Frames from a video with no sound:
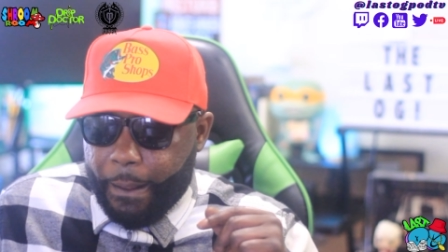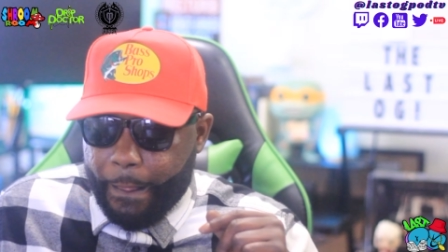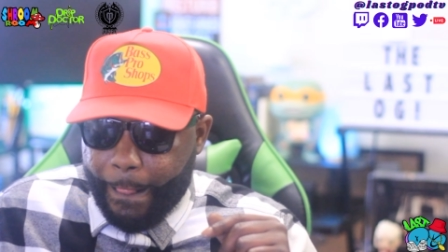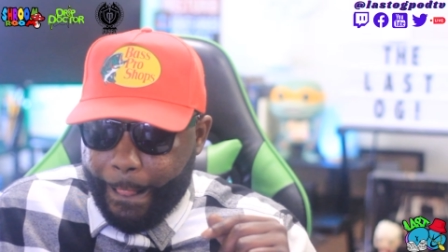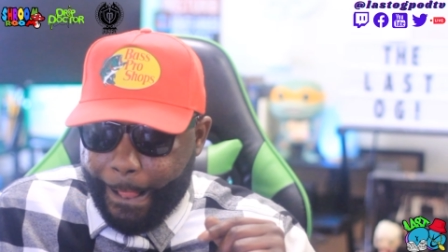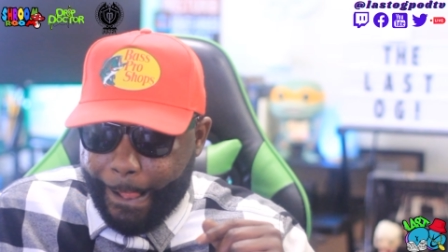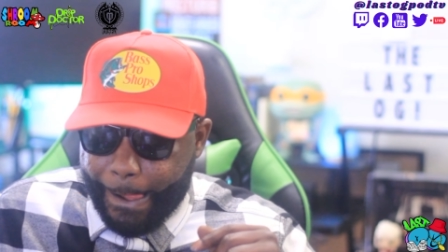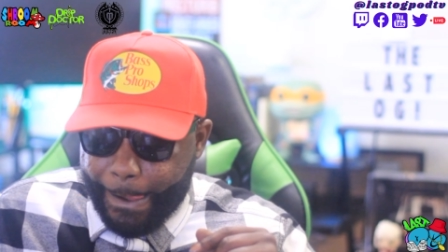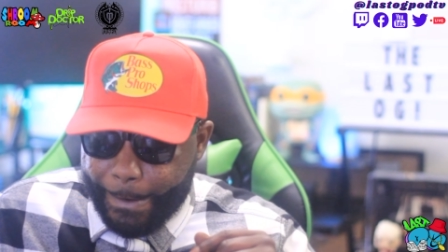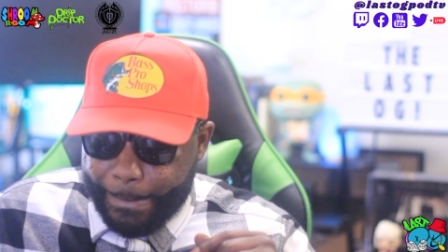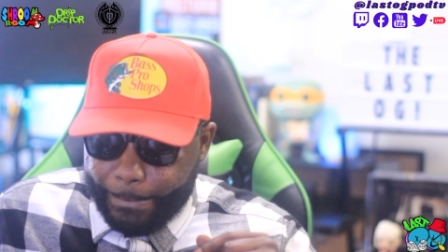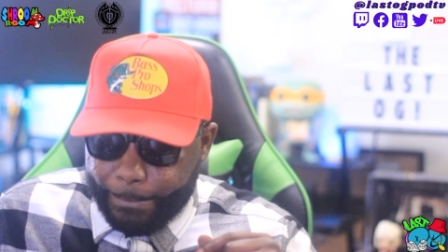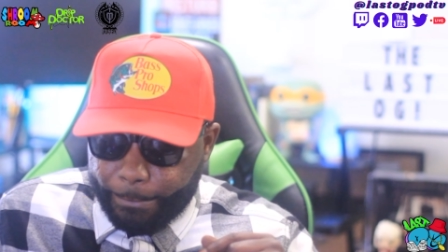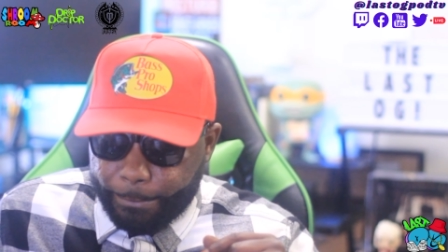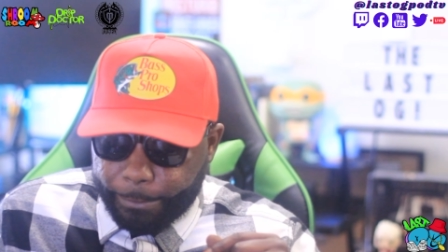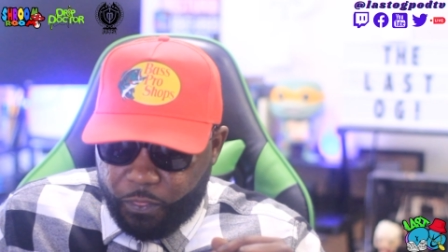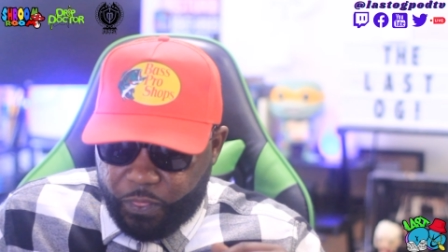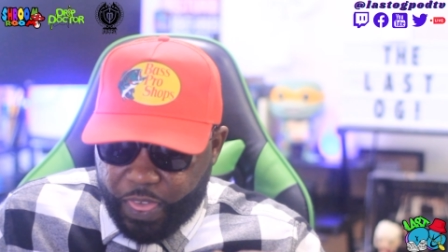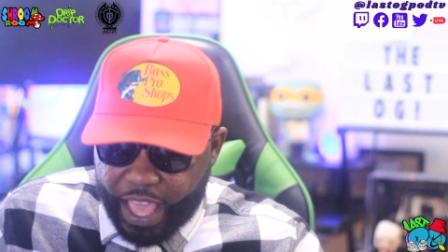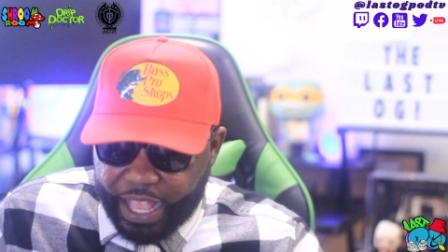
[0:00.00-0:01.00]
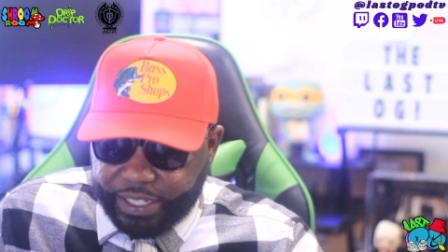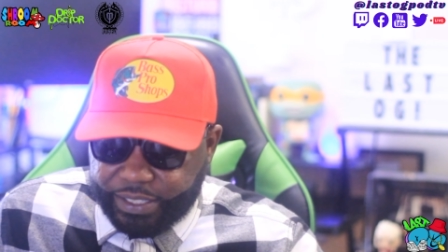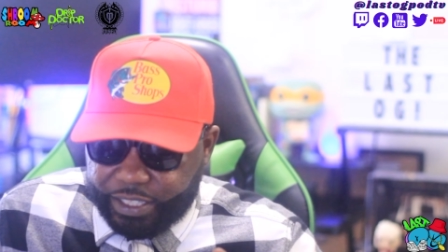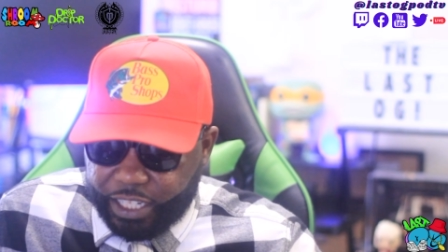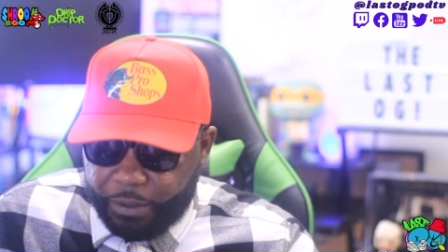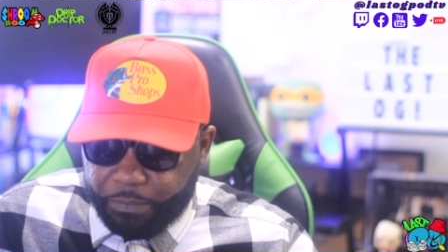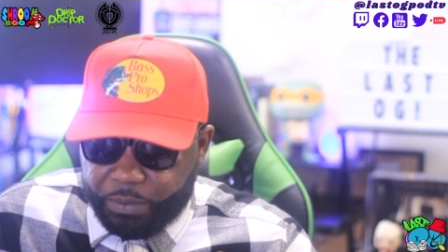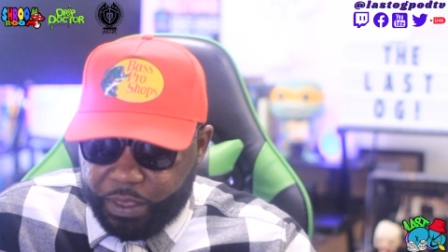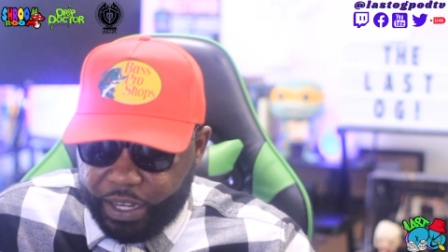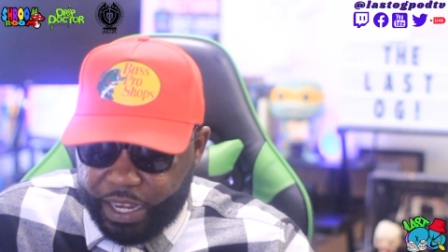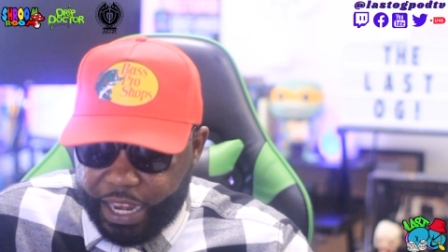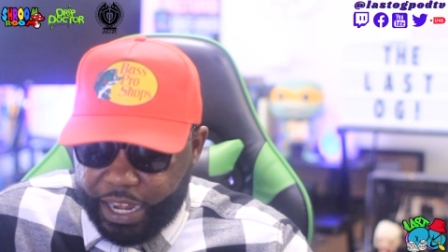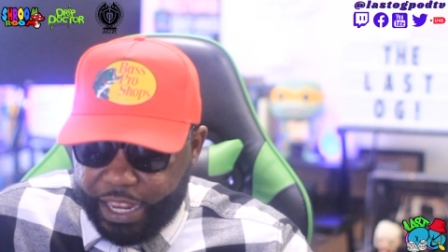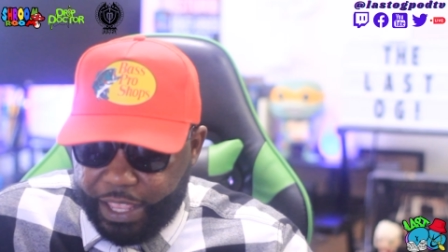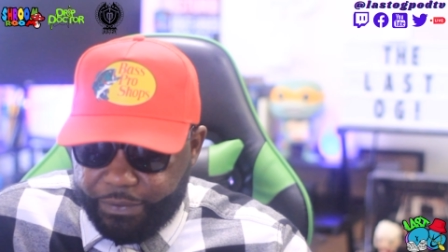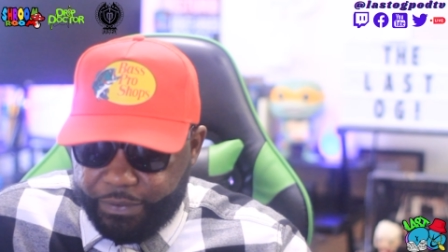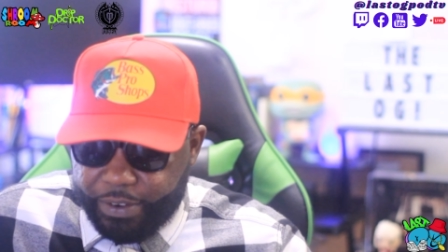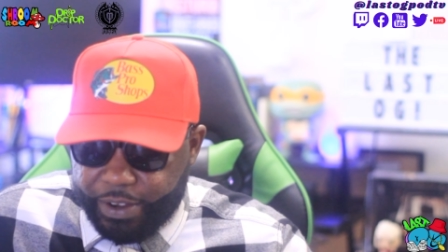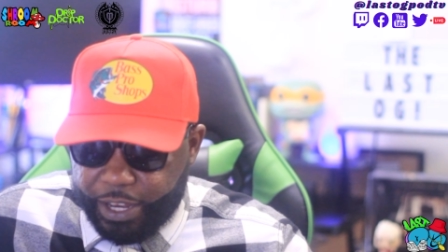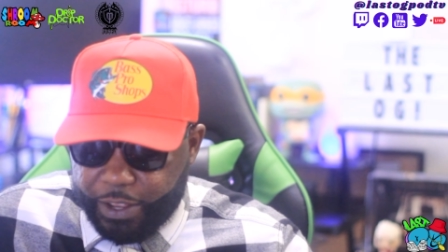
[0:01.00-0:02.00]
Um, that's something that
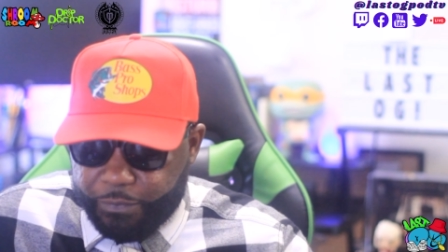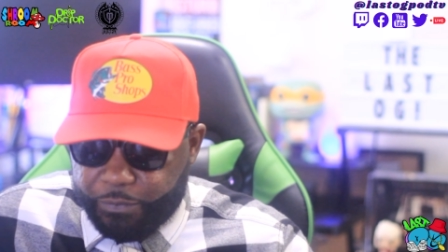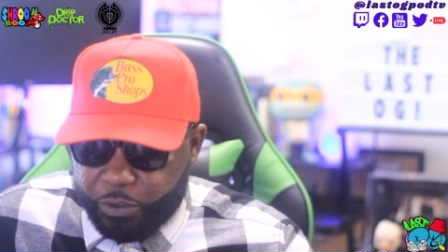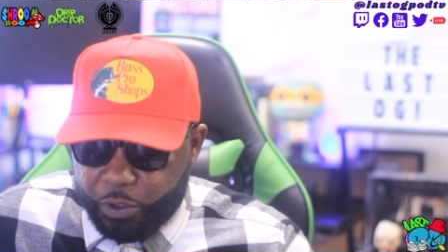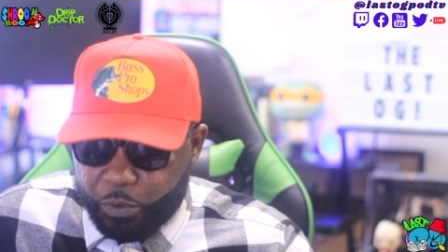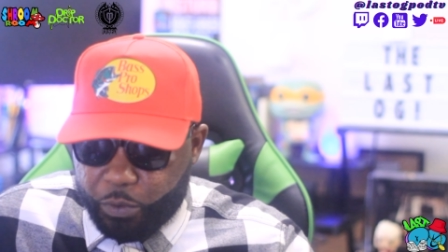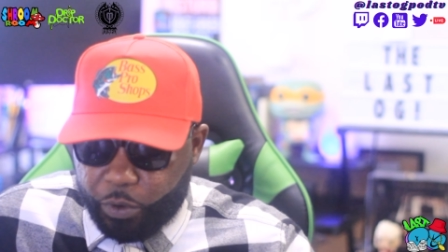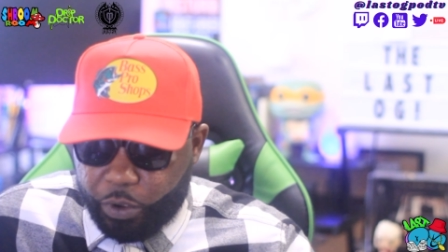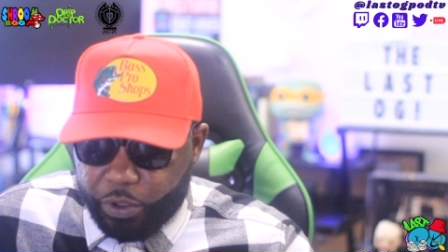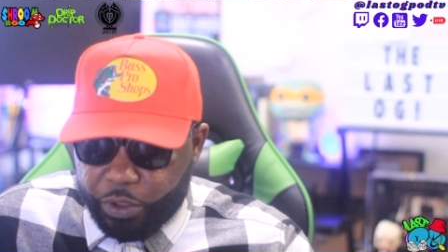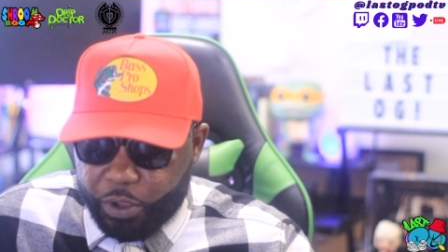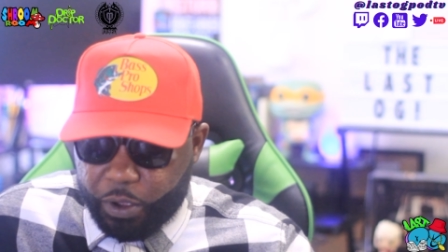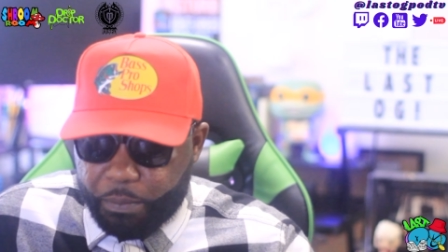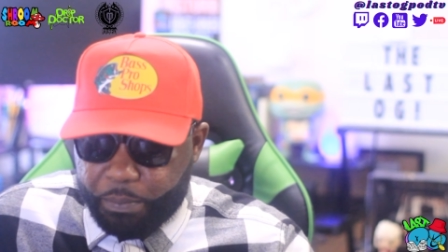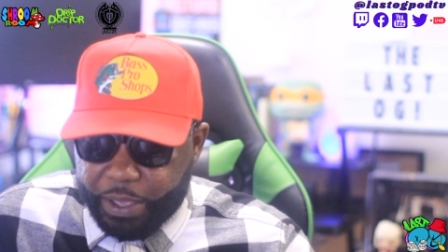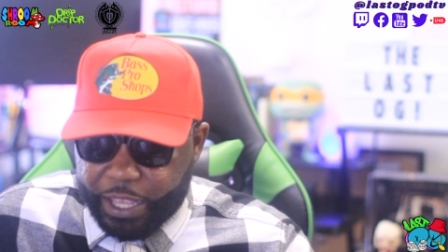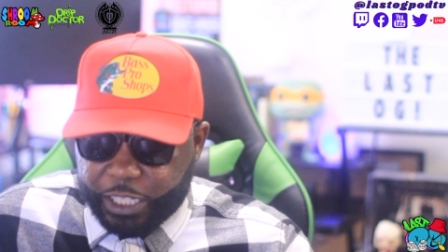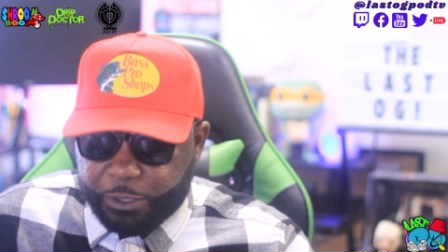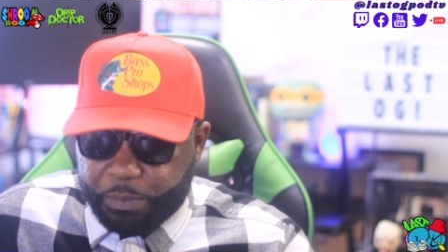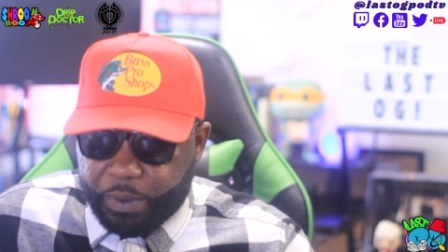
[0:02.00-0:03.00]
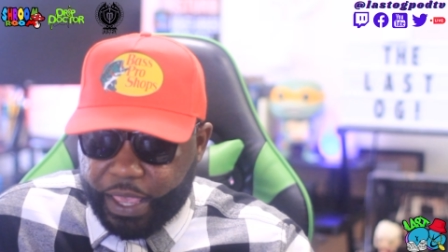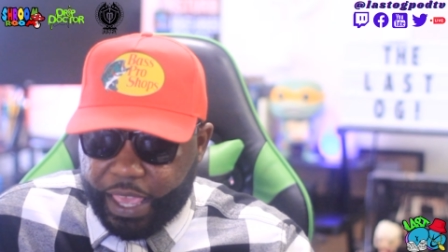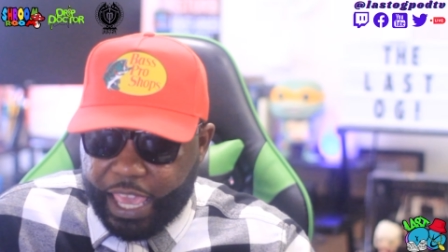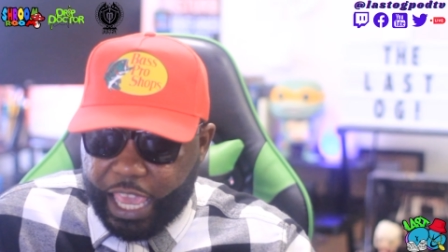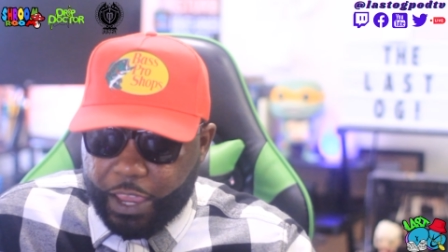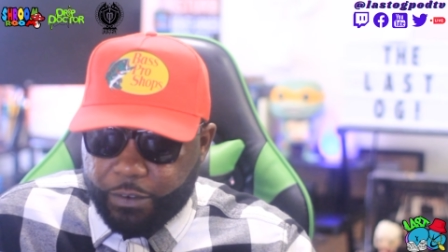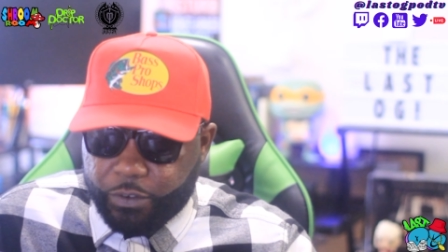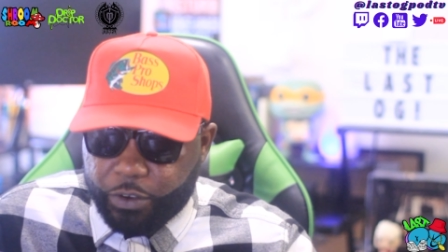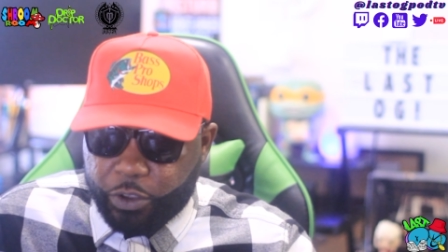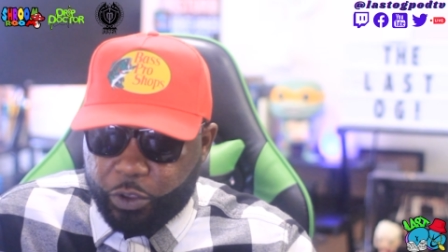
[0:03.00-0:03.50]
even if you want your best behavior,